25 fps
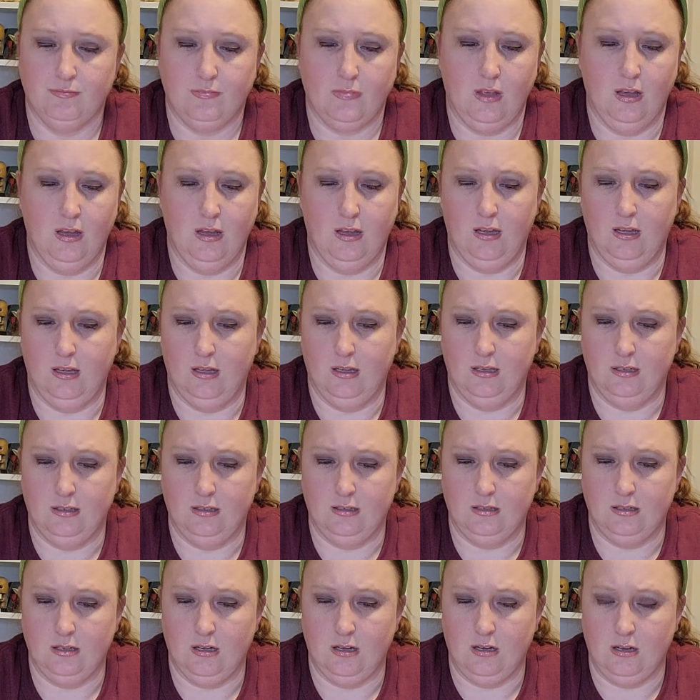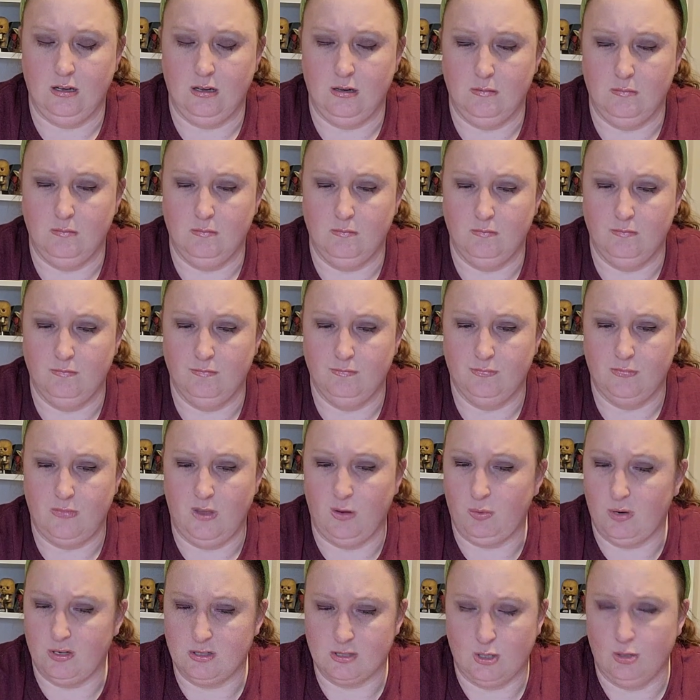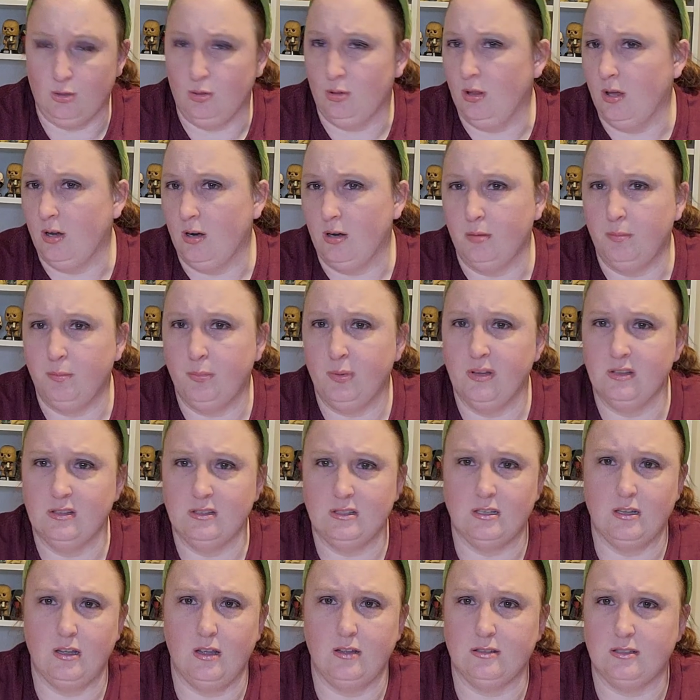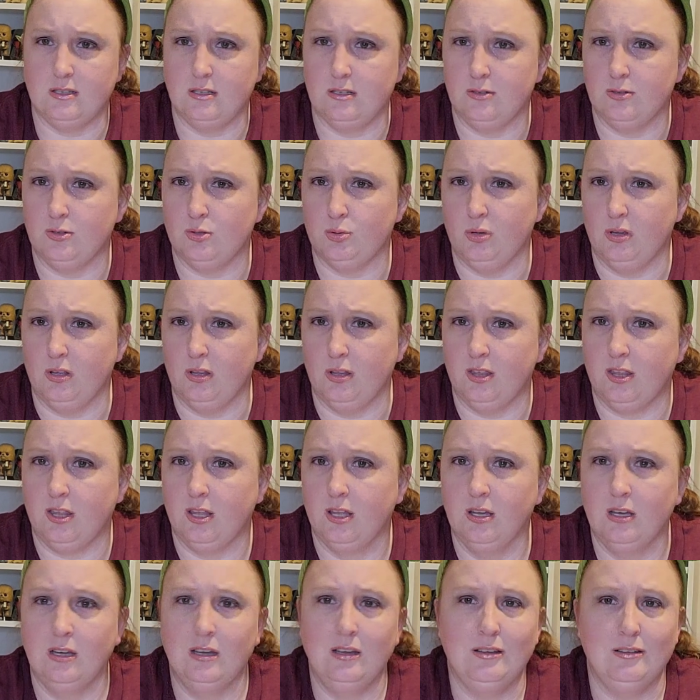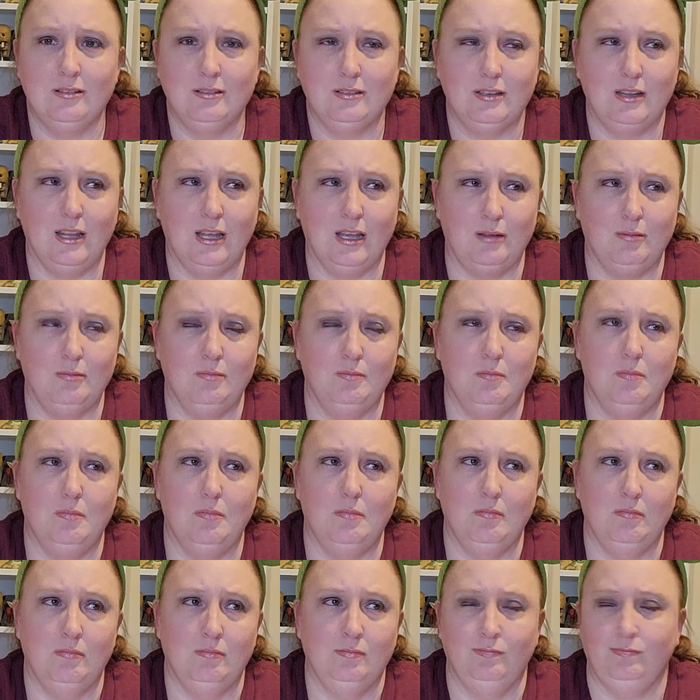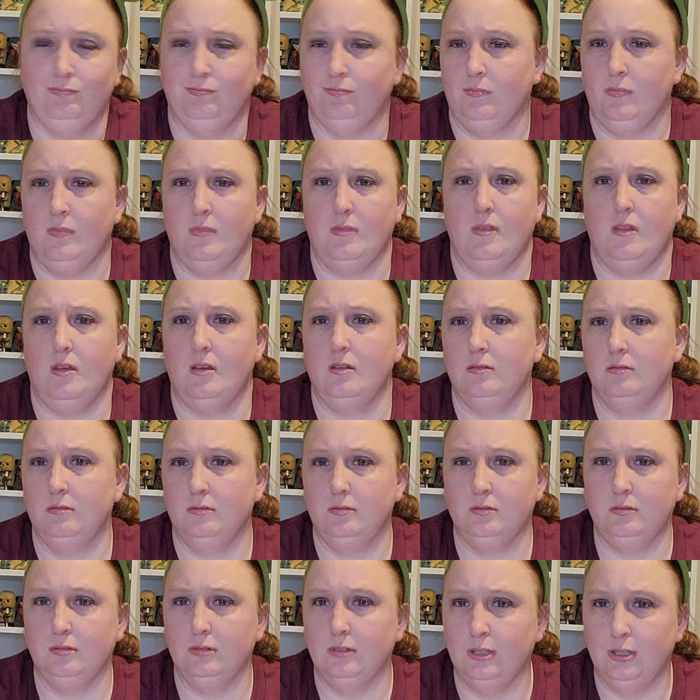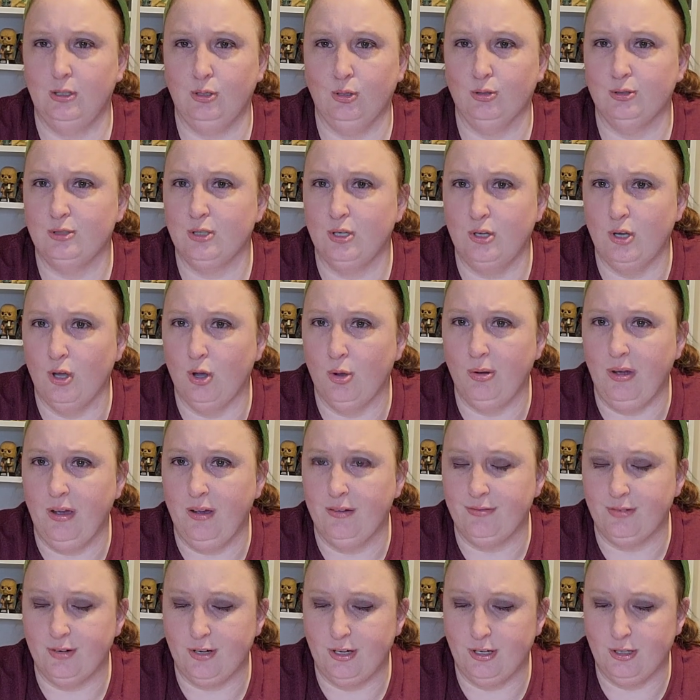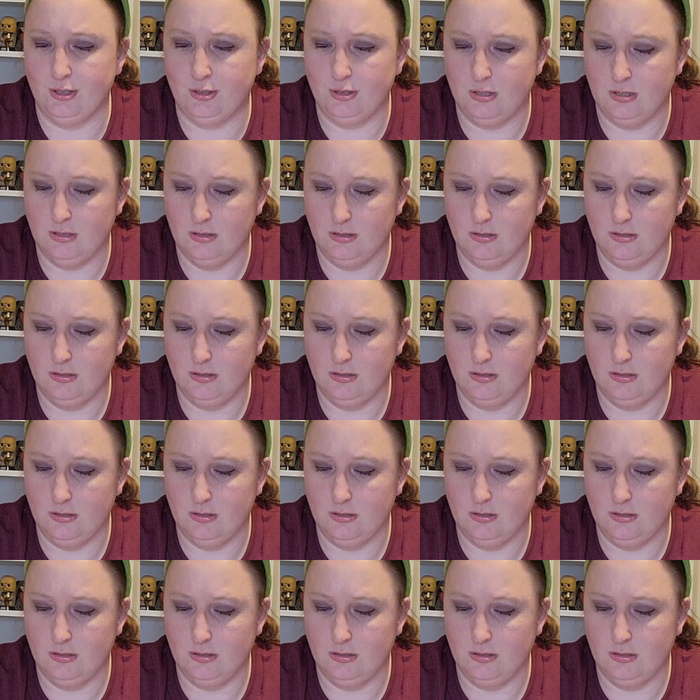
and they rescue their princesses with like little to no effort.